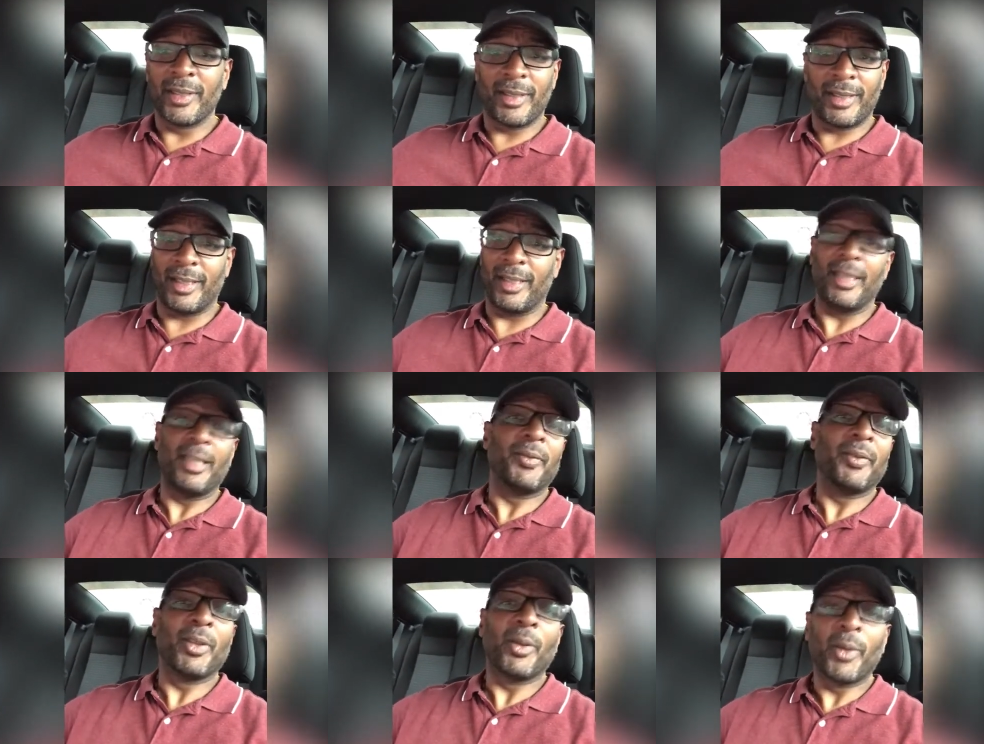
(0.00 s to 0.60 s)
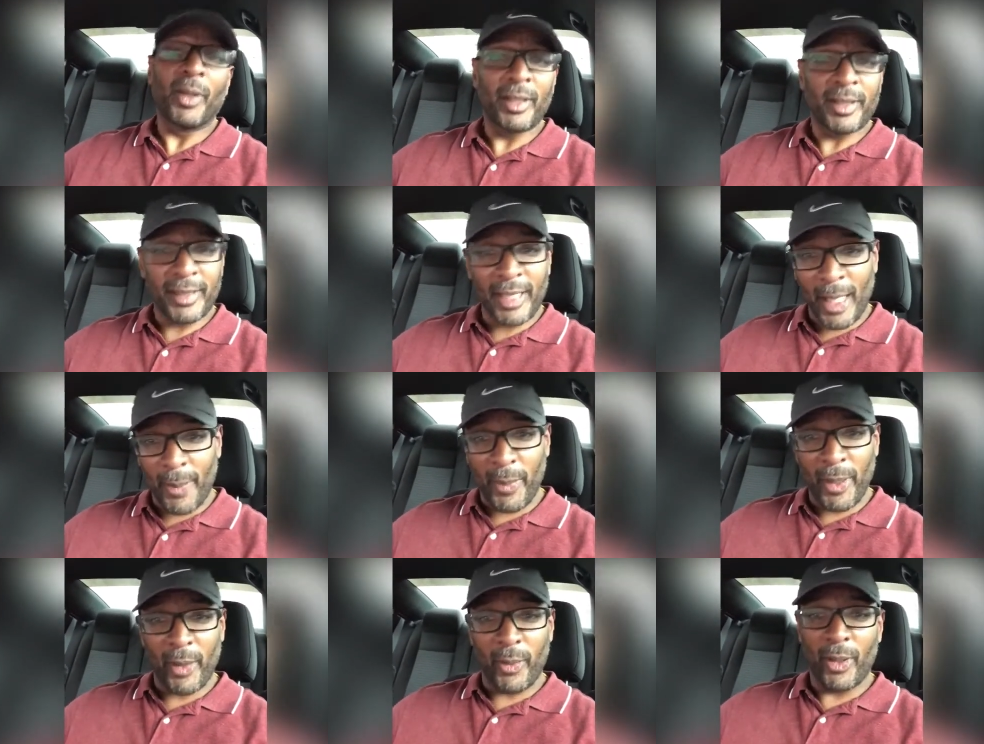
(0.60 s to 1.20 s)
She didn't even know what a
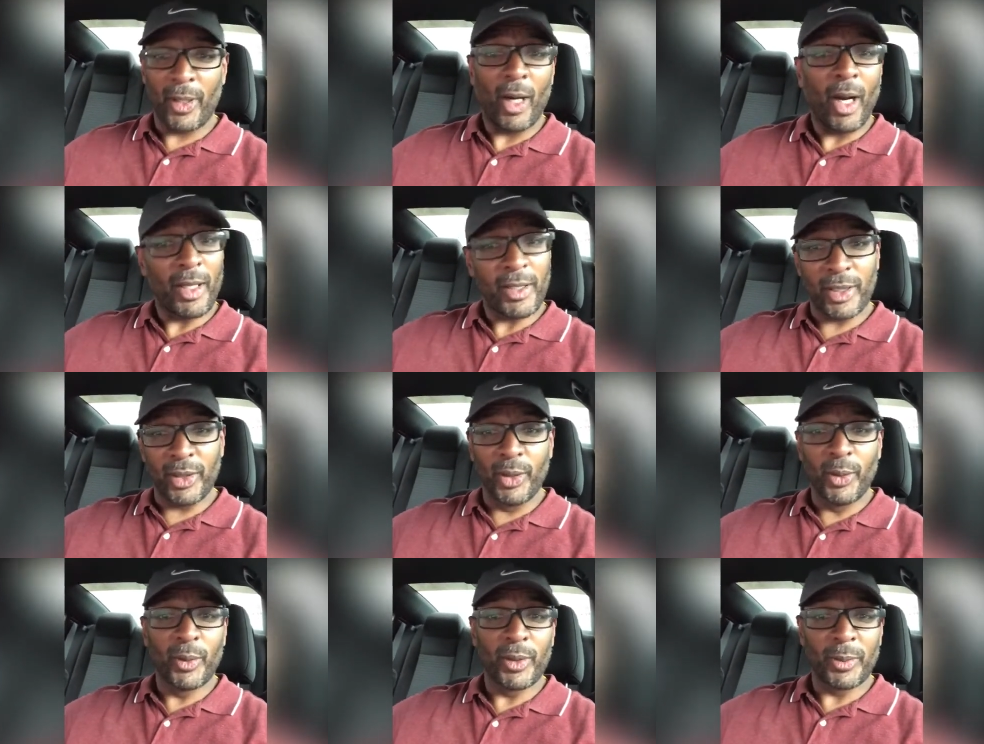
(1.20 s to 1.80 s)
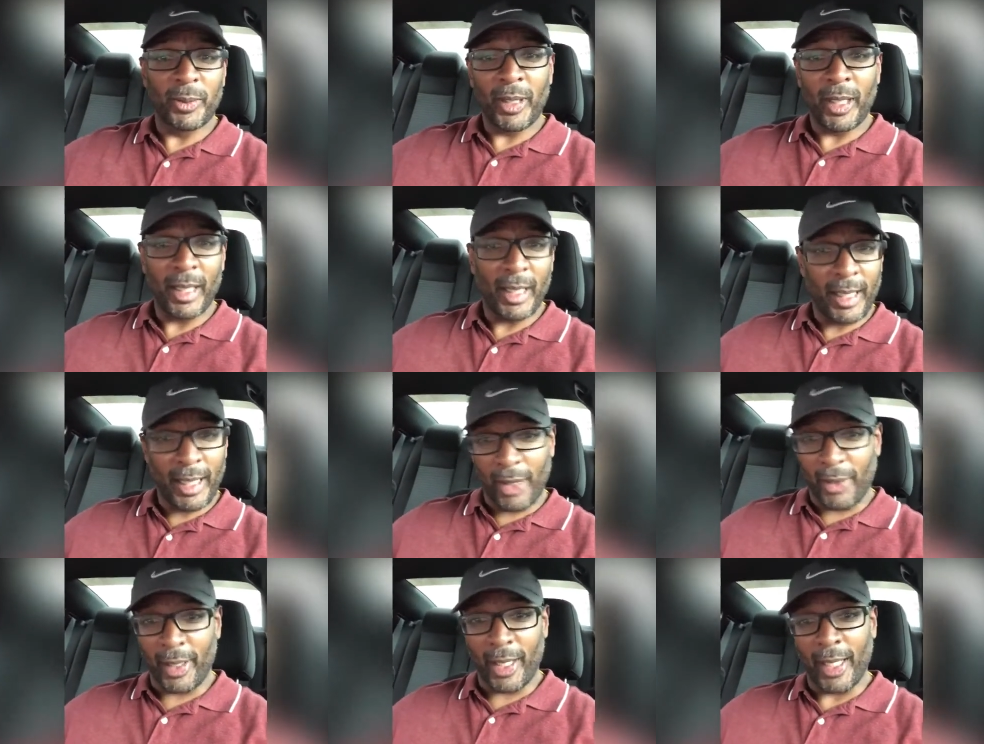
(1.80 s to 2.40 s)
Scat Pack was. All she knew was about a
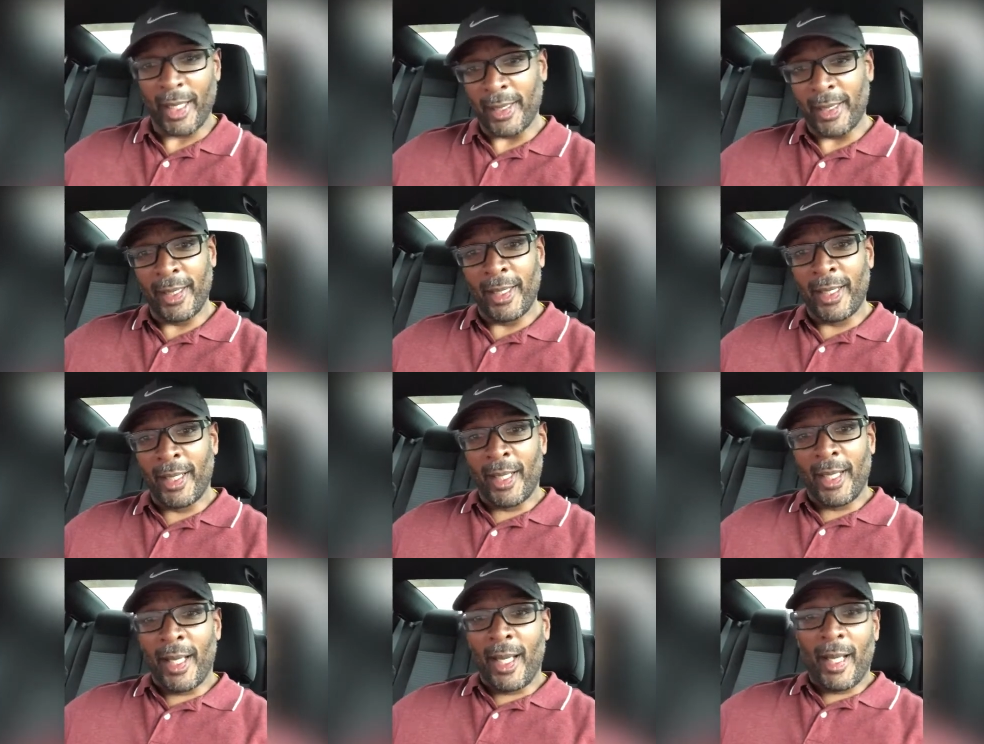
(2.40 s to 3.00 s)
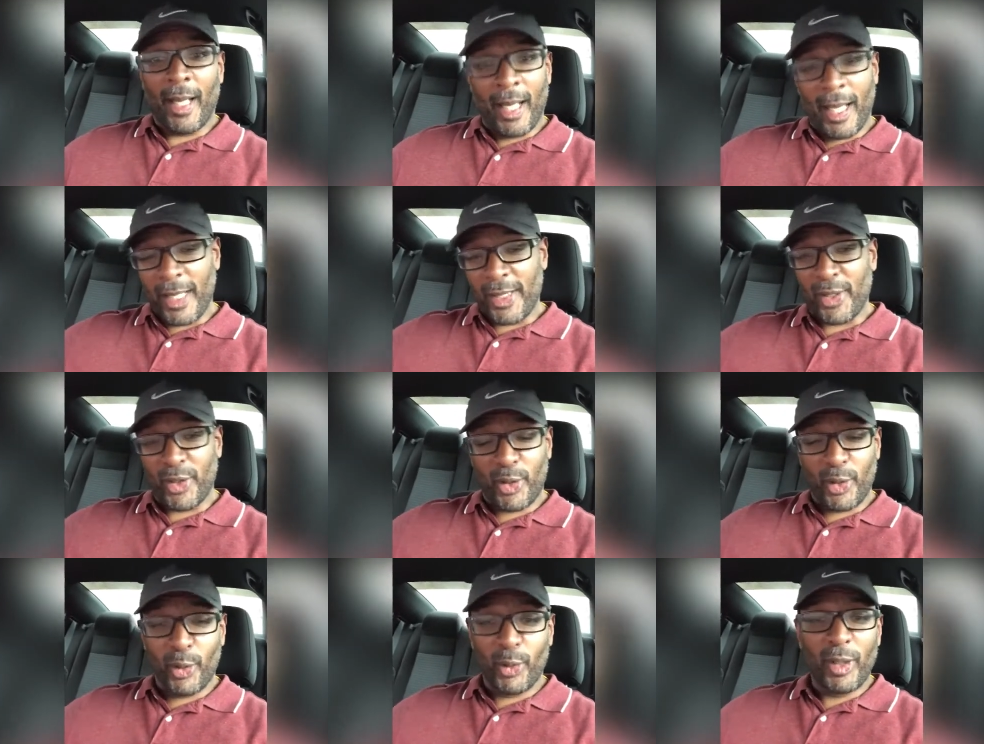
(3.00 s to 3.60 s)
Hellcat. As
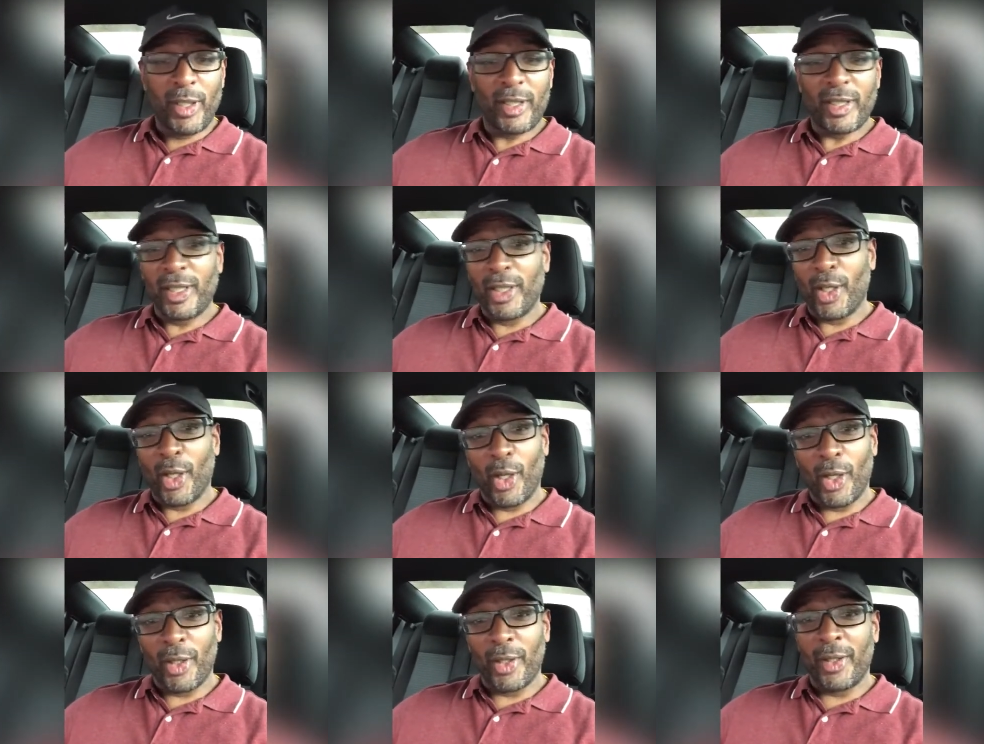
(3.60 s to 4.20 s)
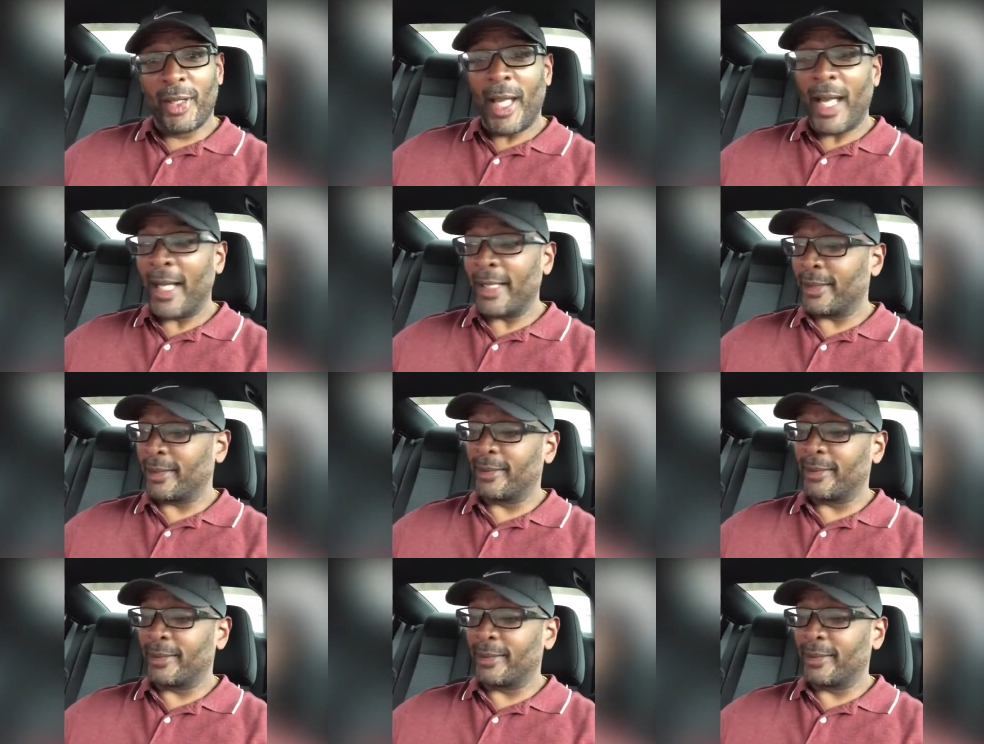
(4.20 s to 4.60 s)
soon as she heard that